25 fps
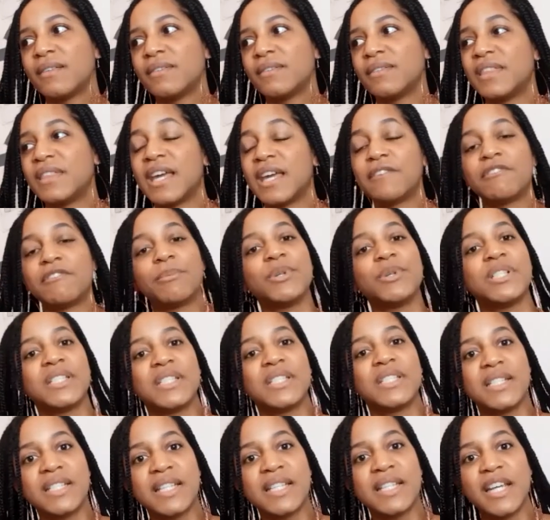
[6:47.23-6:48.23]
their
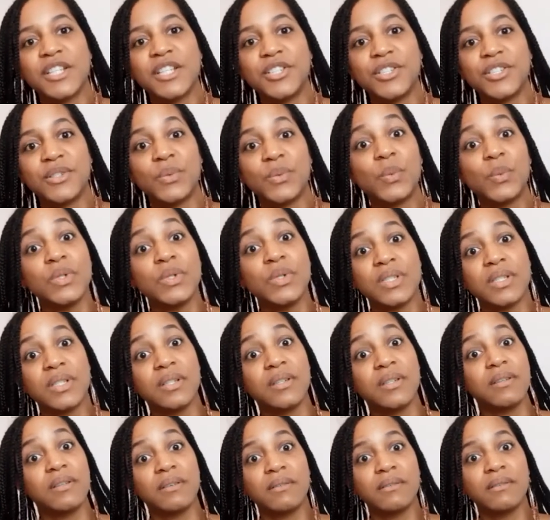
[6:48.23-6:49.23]
representation
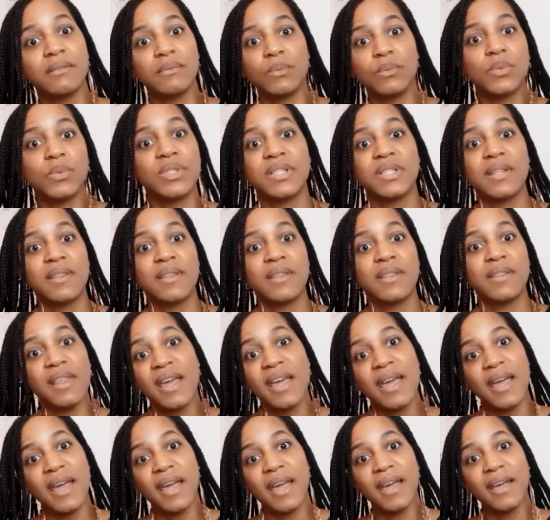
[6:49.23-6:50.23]
wasn't
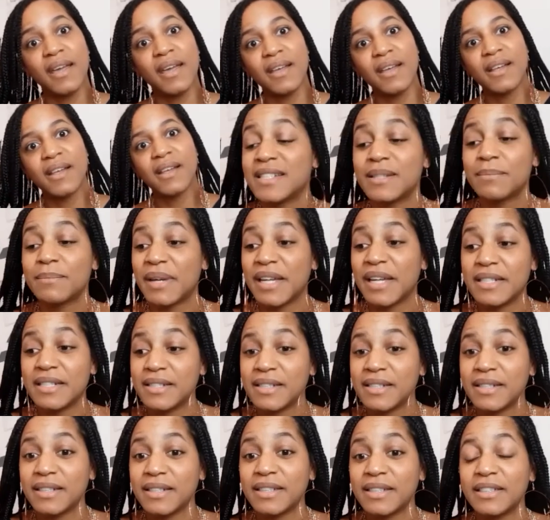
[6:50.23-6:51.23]
there. It's
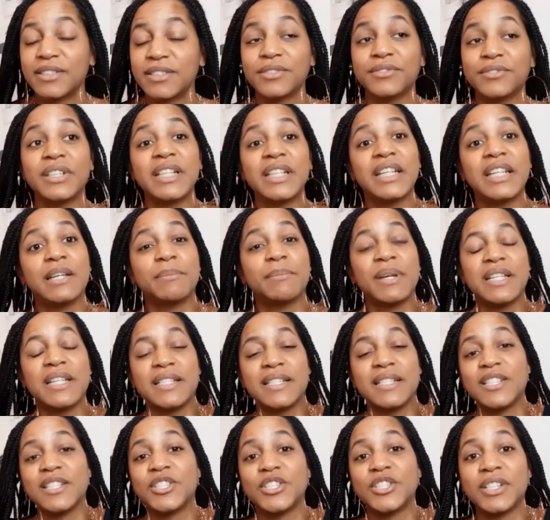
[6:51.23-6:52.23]
amazing. It's a really amazing
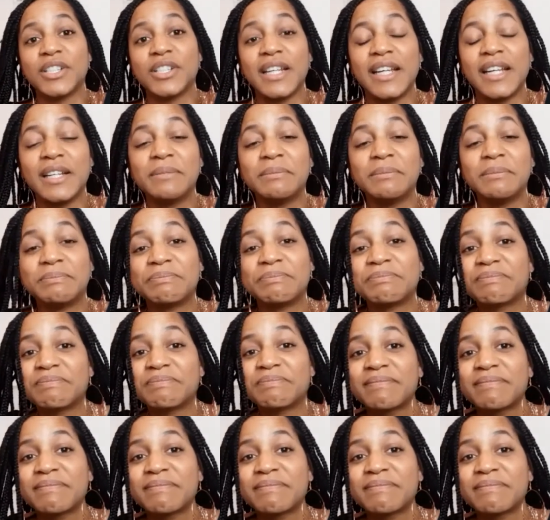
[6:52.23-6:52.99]
journey.